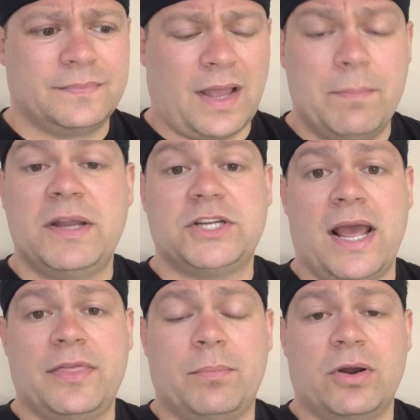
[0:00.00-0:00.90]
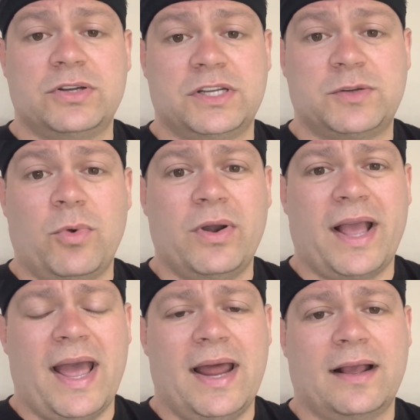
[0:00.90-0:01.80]
mentioned I had the burgers this
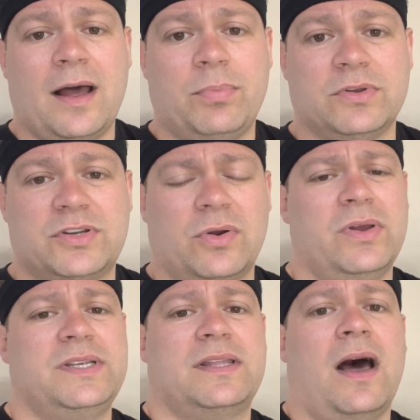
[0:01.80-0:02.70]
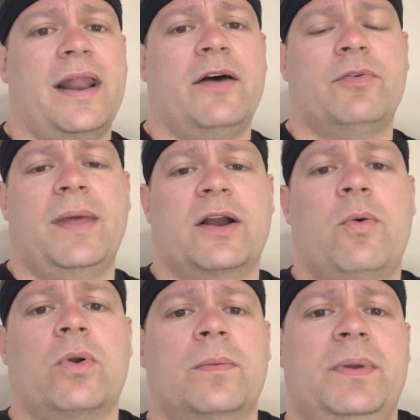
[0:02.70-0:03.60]
morning. I had a couple of sirloins thawed out from that
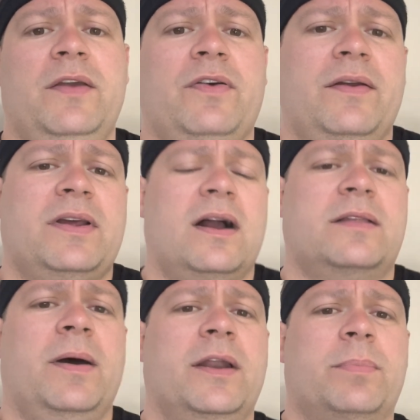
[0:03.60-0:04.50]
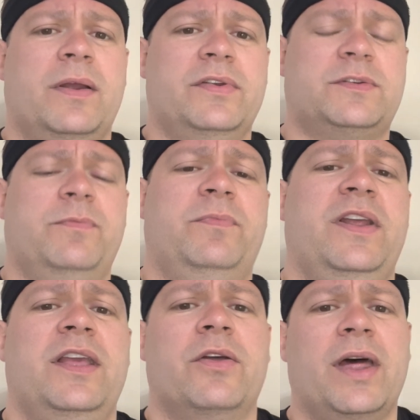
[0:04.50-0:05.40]
quarter beef I talked about in a previous
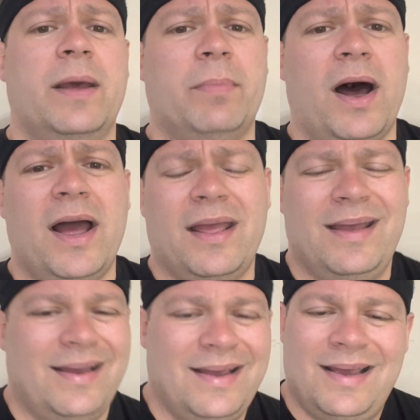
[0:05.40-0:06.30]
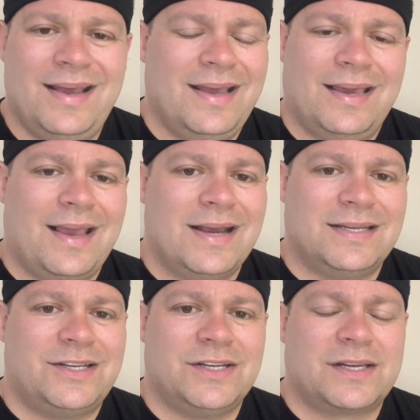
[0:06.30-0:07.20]
video that I bought. And
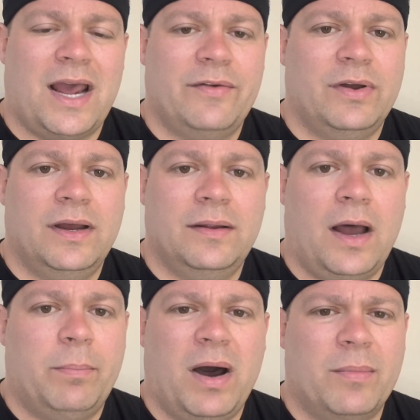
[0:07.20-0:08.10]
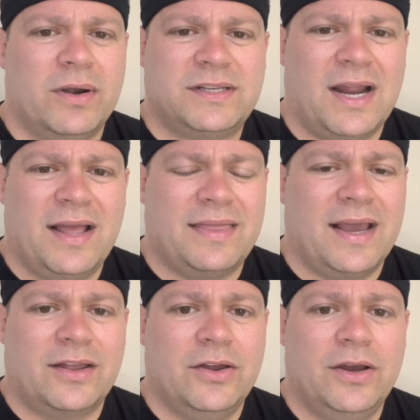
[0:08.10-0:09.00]
guys, it's just kind of a bummer. It's not
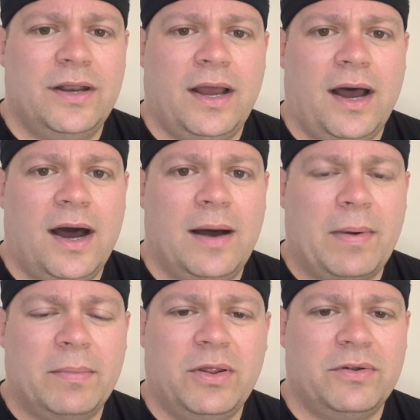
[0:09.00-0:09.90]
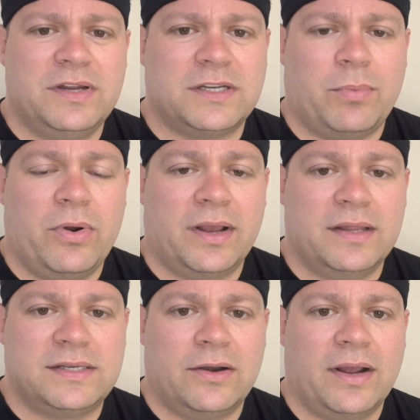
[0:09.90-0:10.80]
that good. I'm a little disappointed
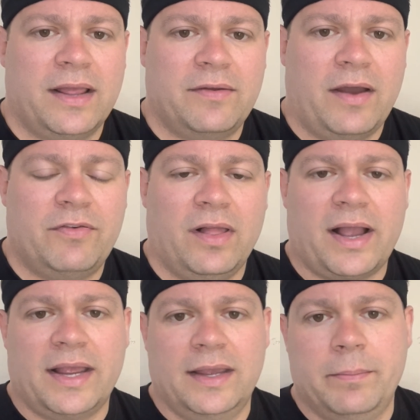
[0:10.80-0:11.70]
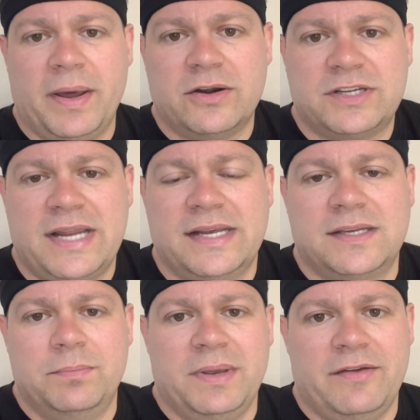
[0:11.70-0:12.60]
considering I feel like I can get better
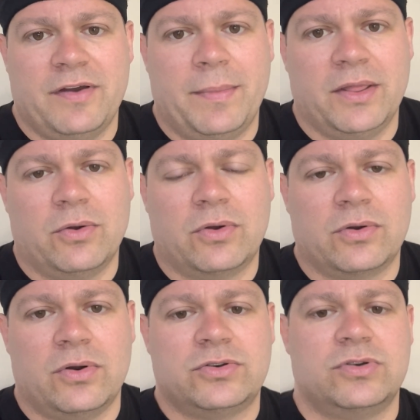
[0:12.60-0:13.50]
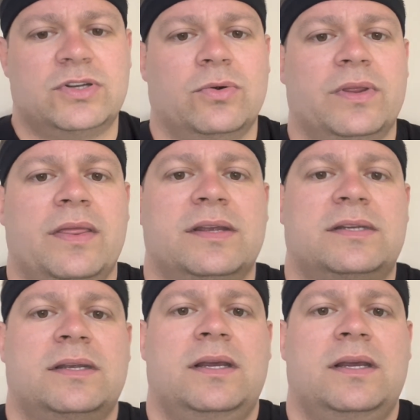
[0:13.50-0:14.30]
steaks and beef at my local grocery store than this